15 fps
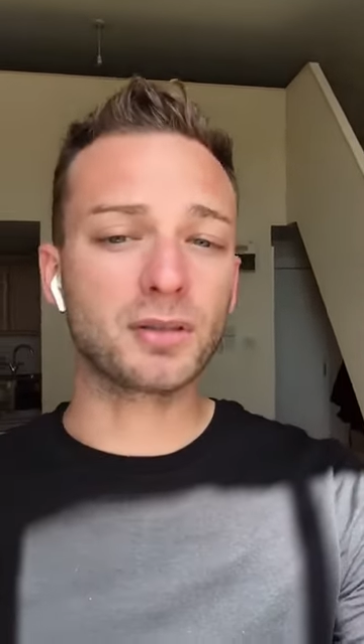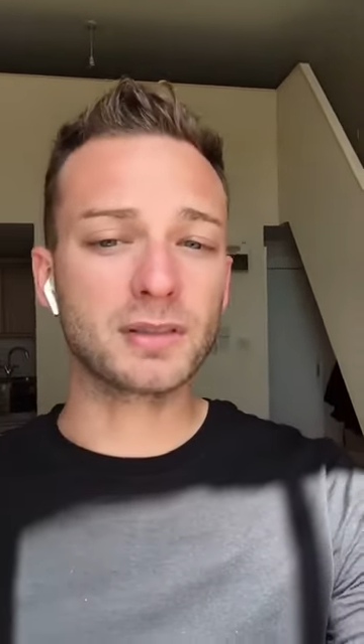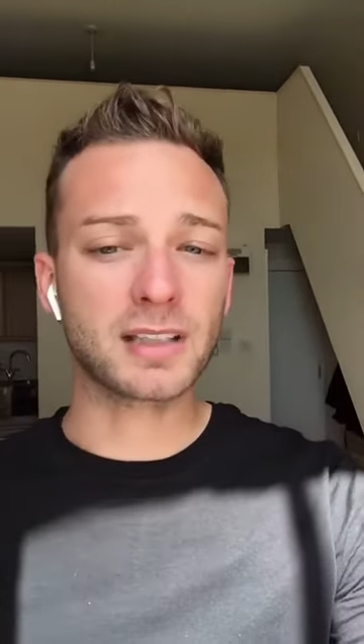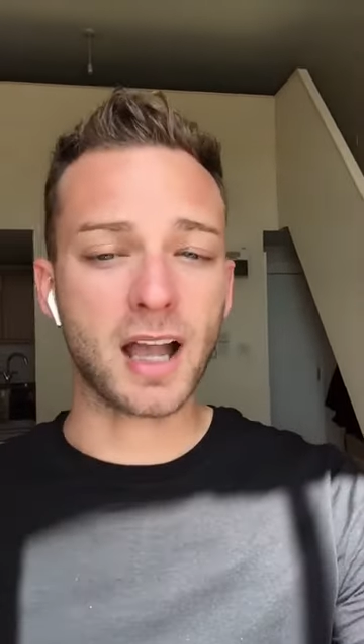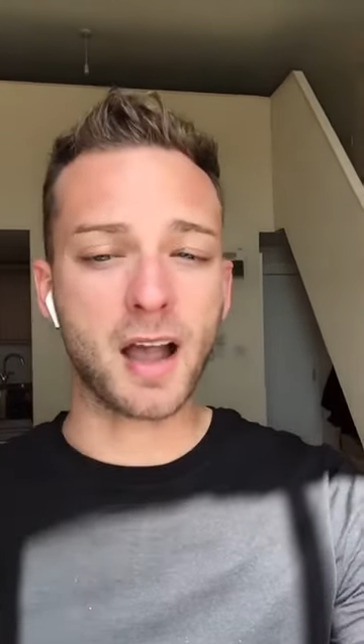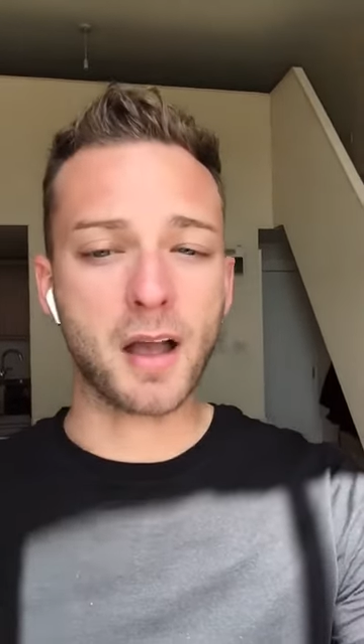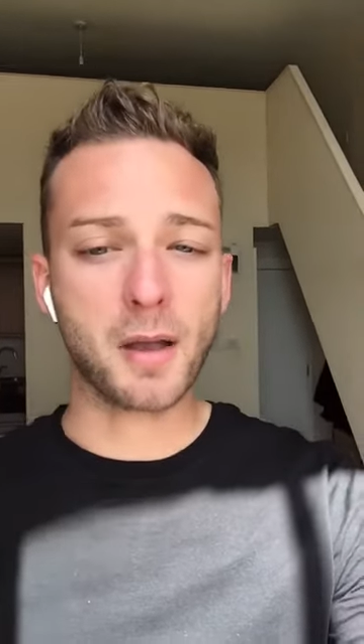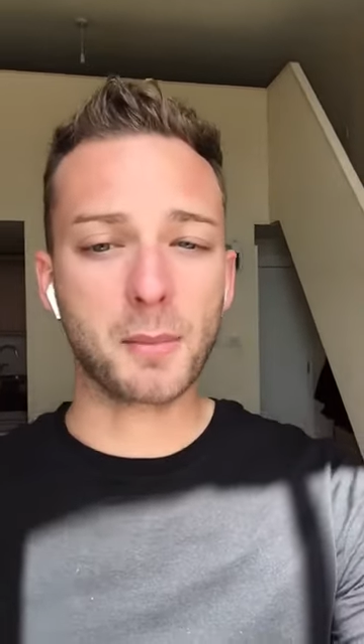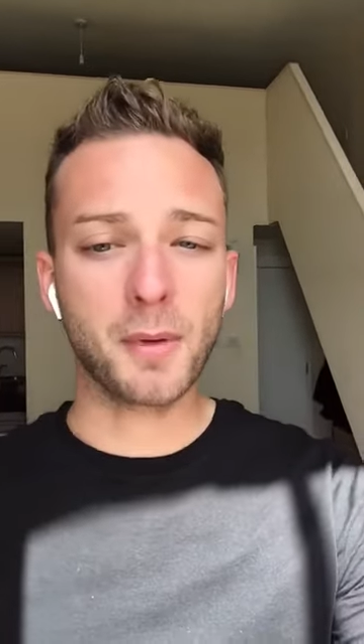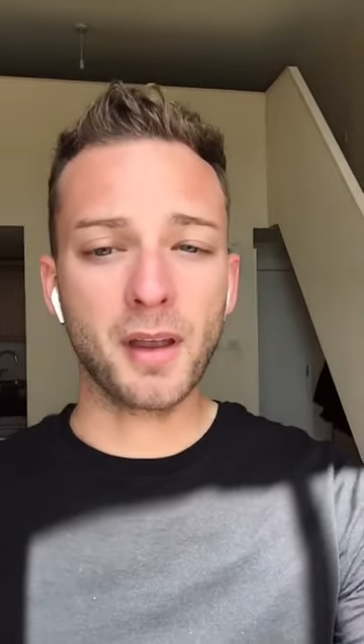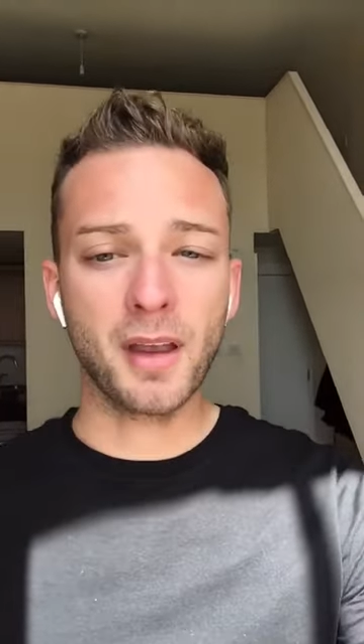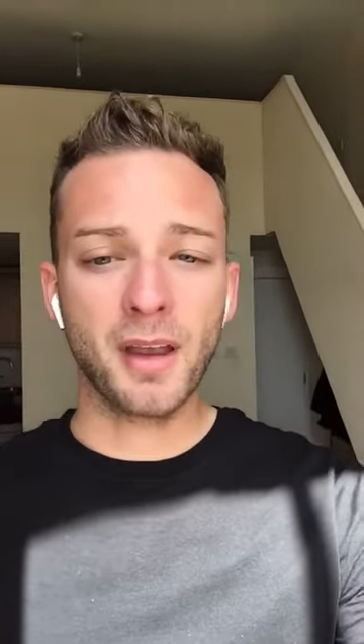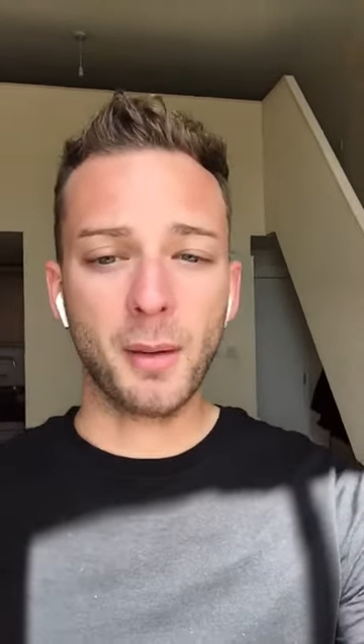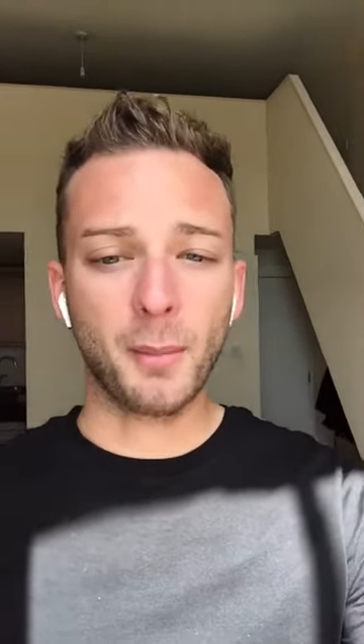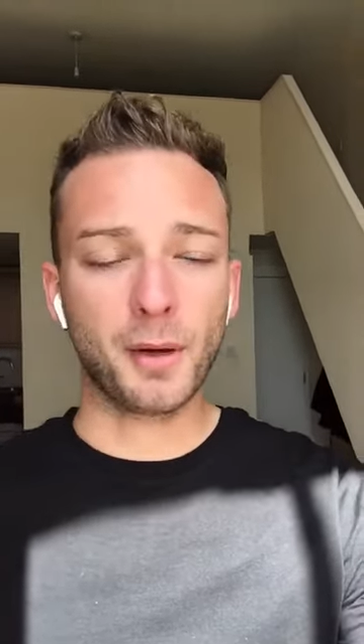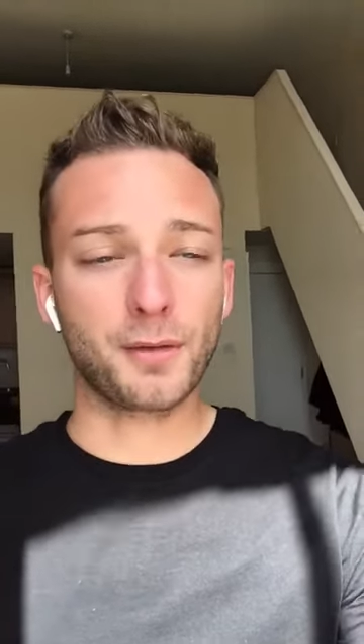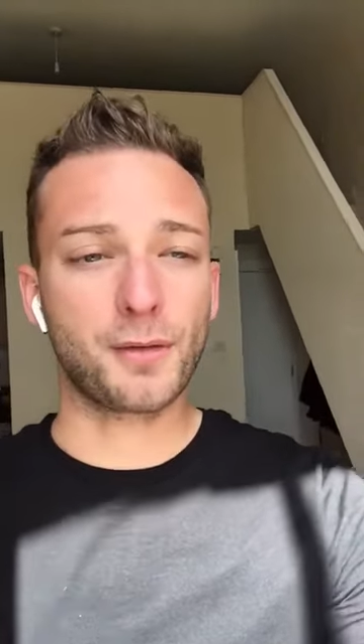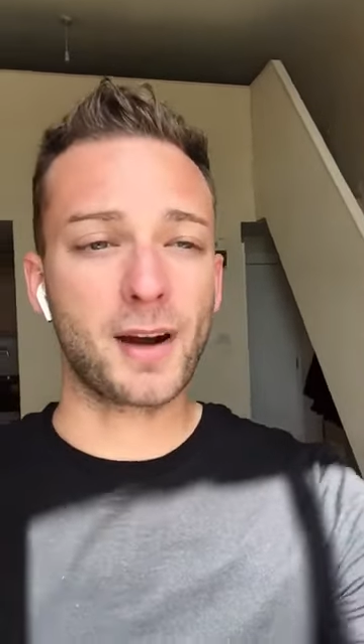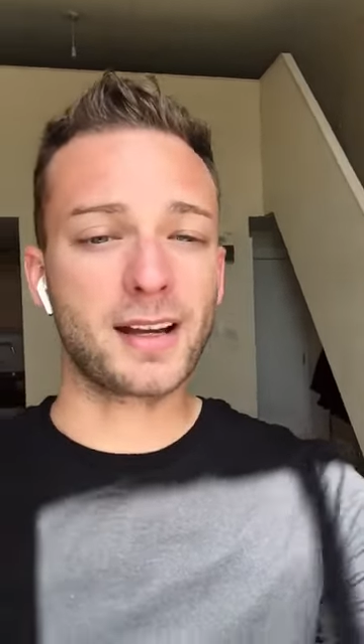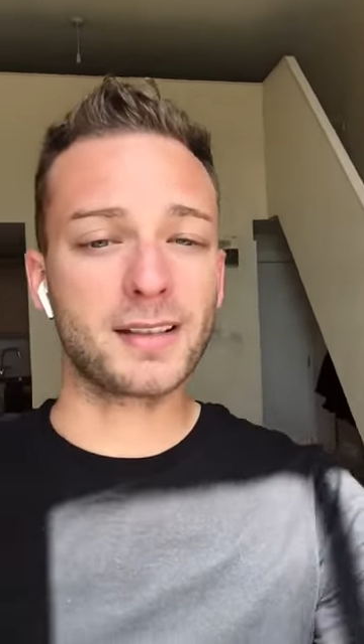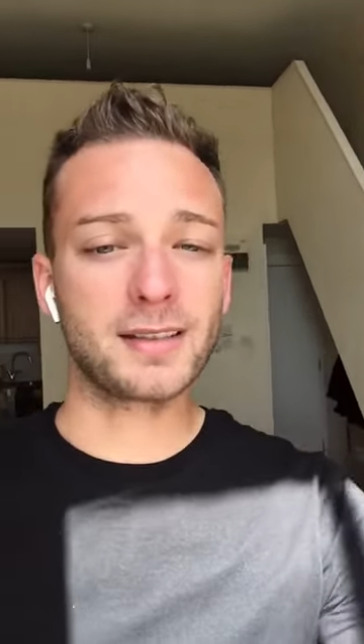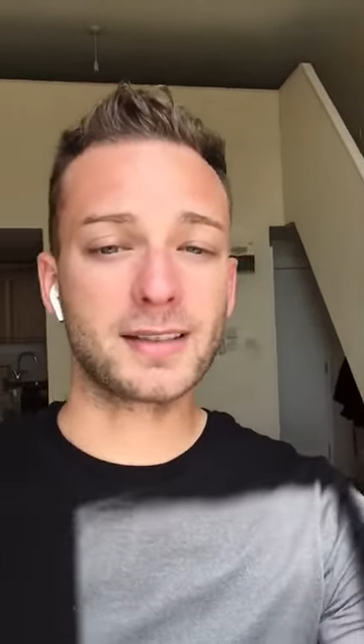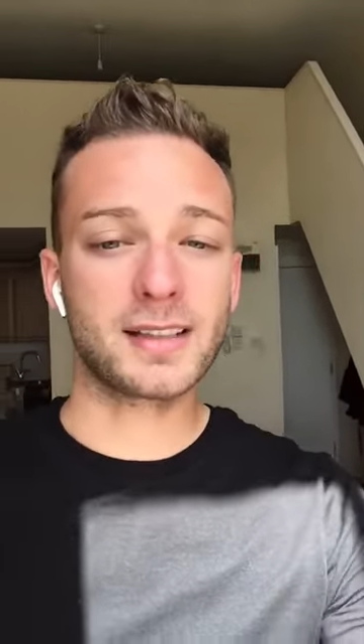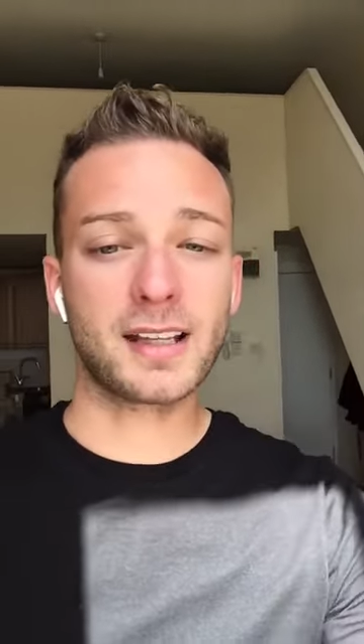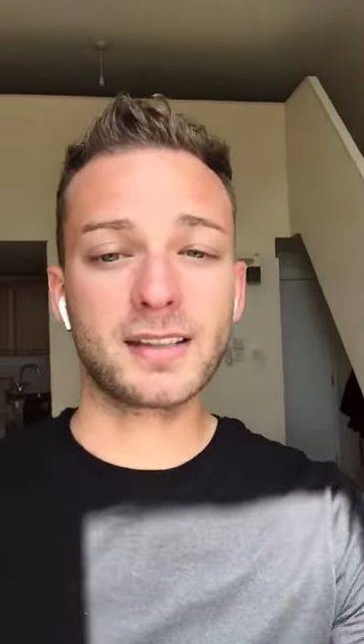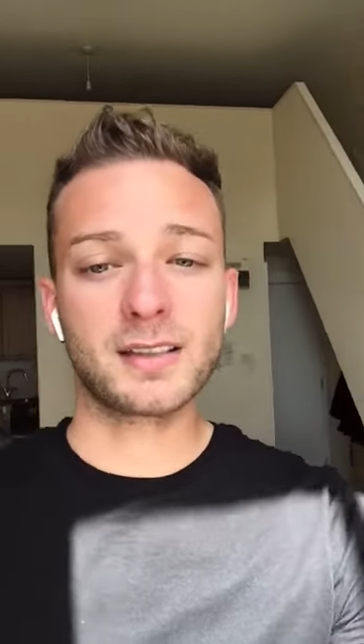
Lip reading: time. My friend said